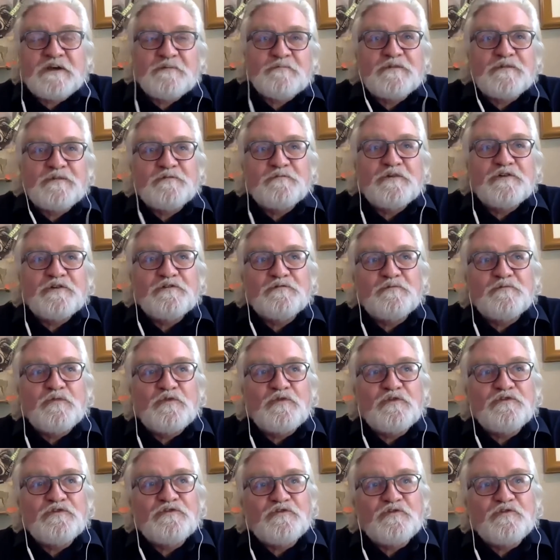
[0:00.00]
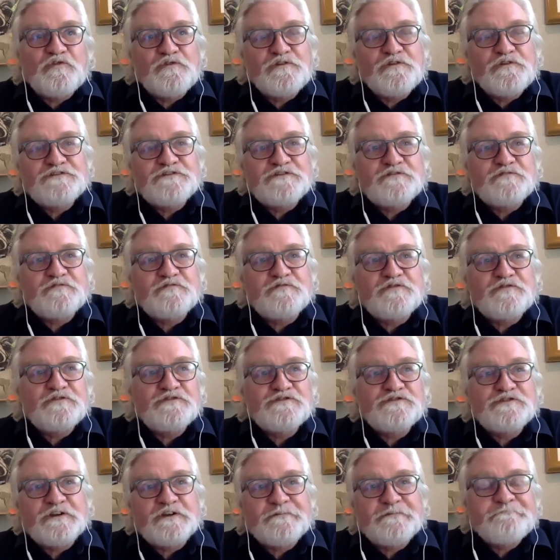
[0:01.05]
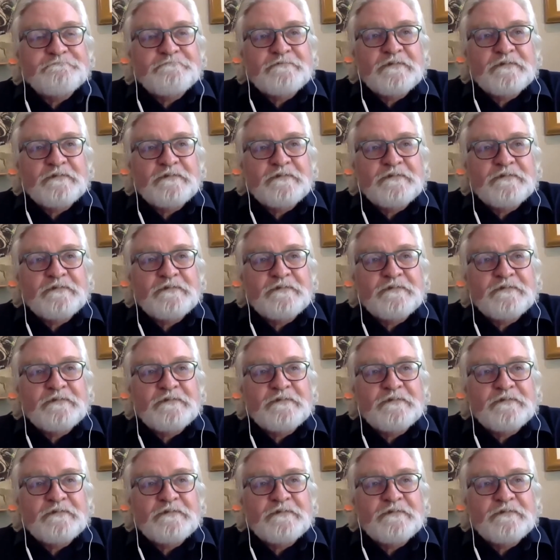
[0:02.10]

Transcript: up and build more storage in future.